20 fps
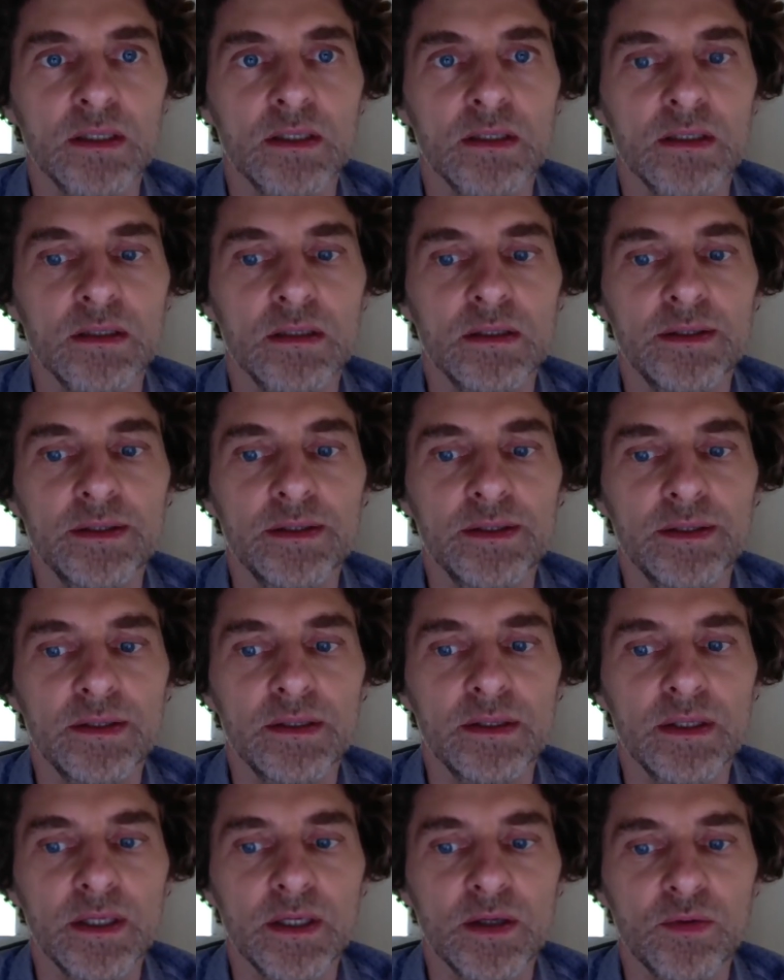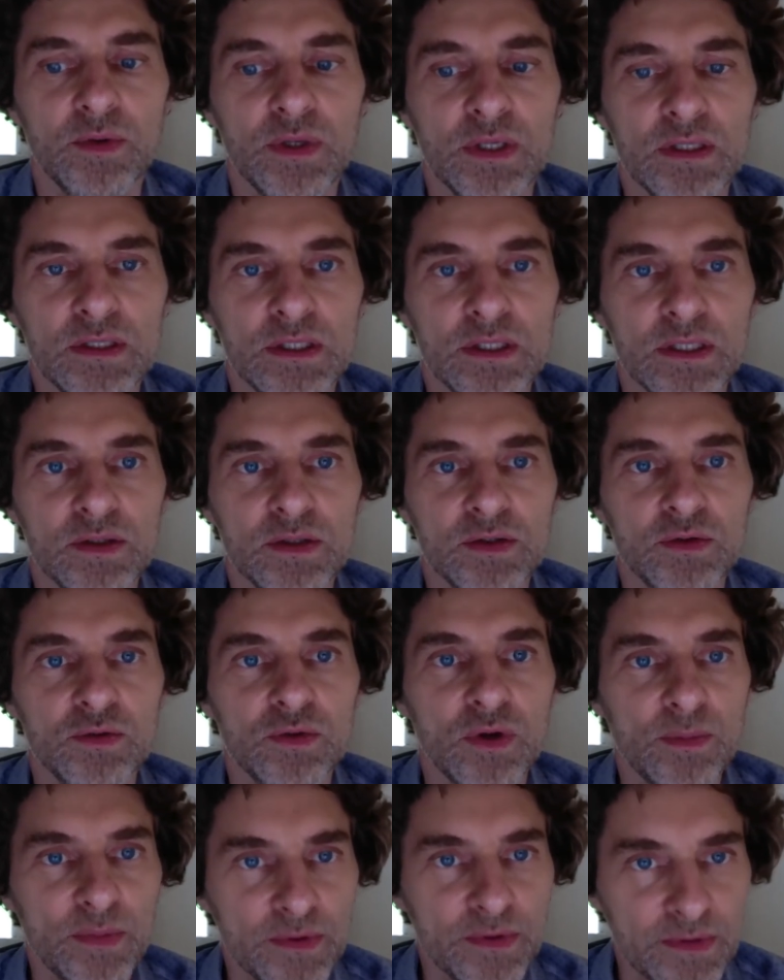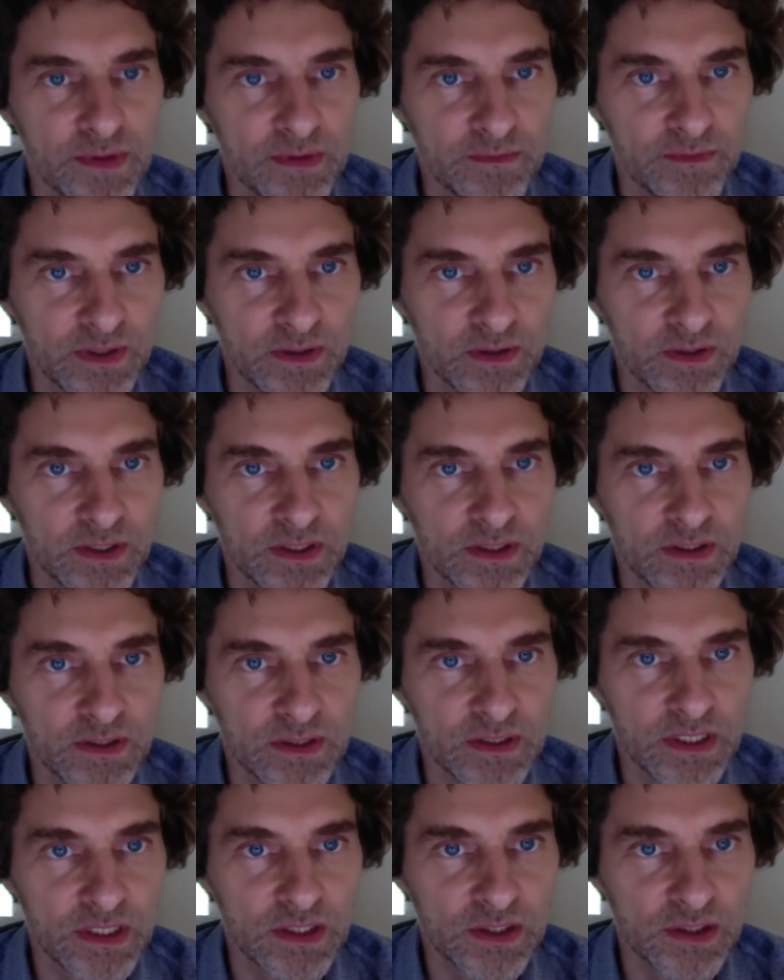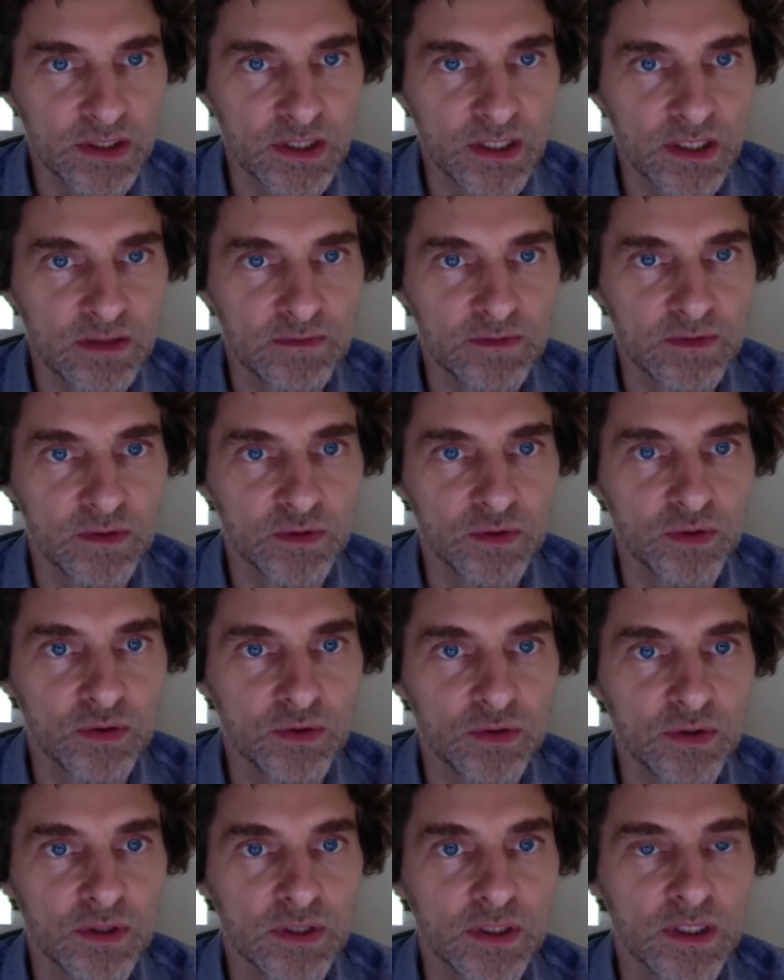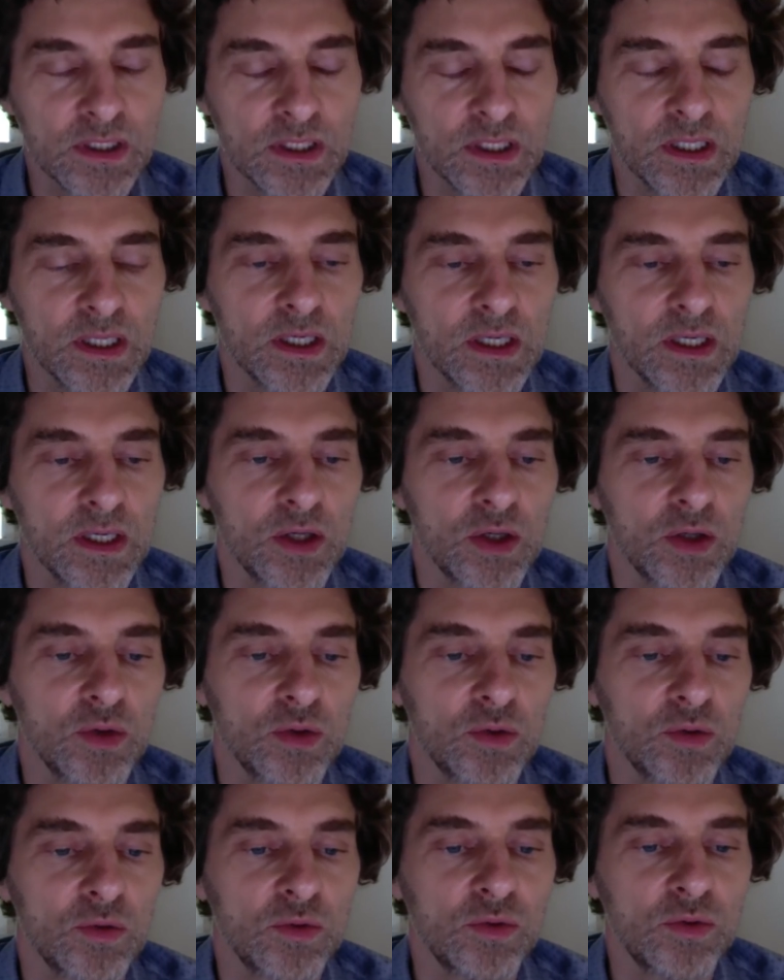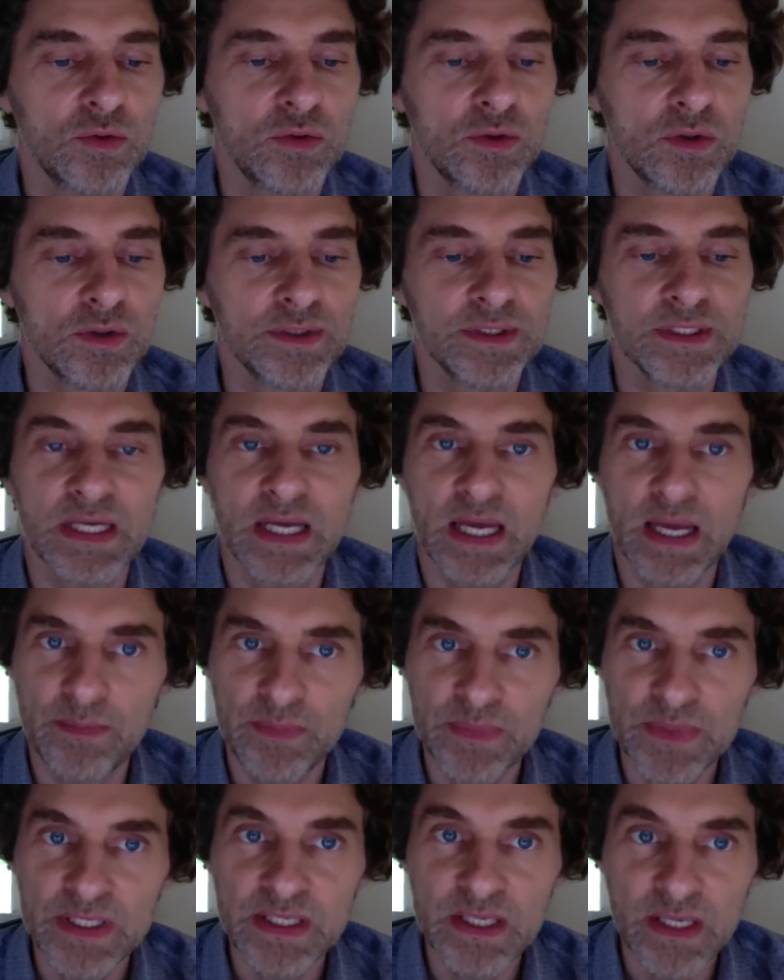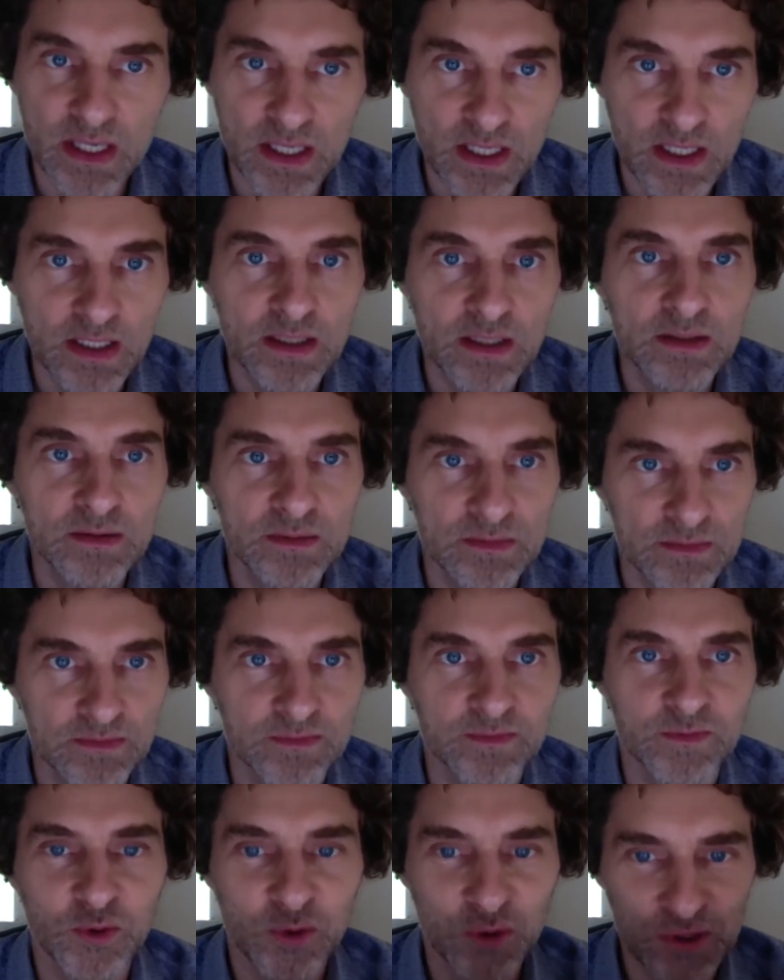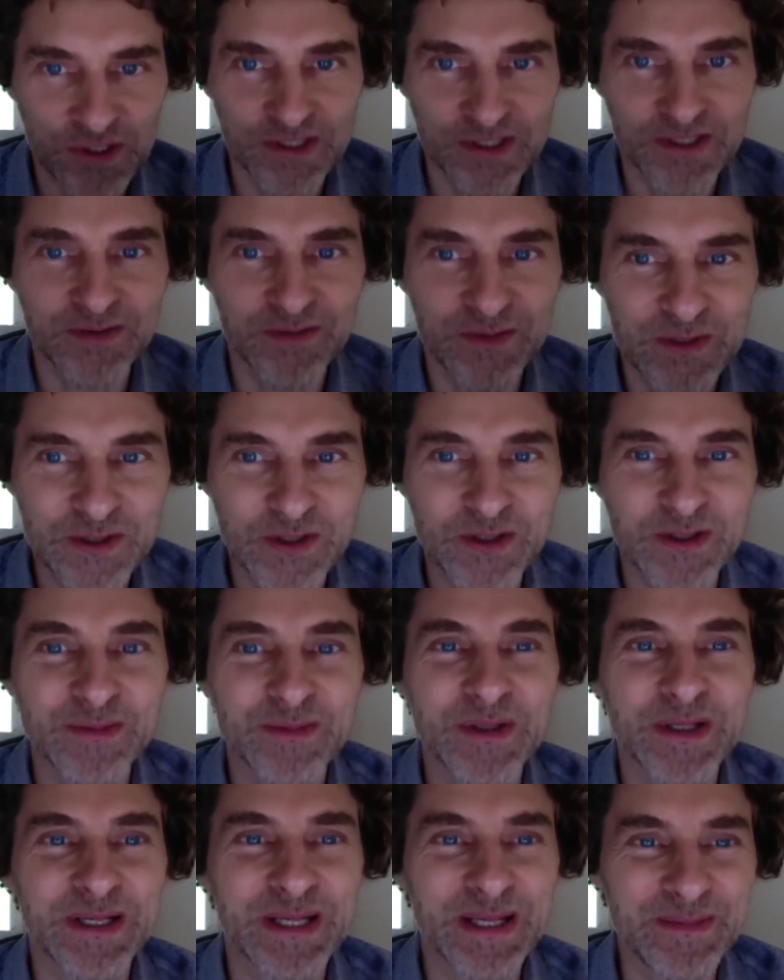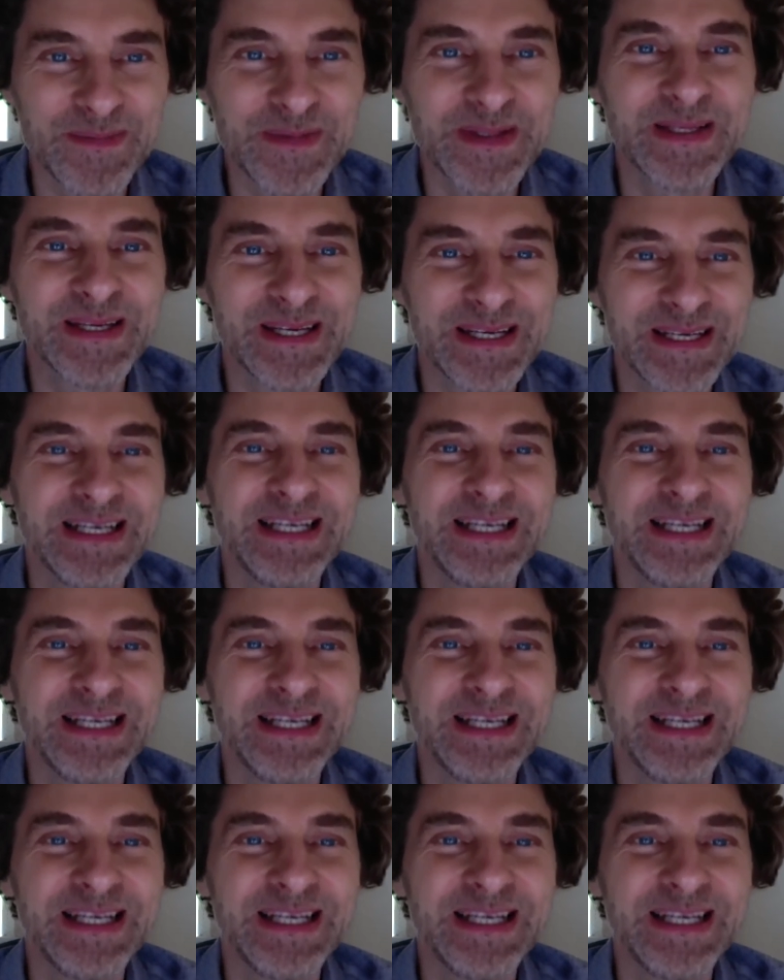the Hereditary Neuropathy Foundation, the HNF in New York, or the MDA. Of course, here we're talking about MDA.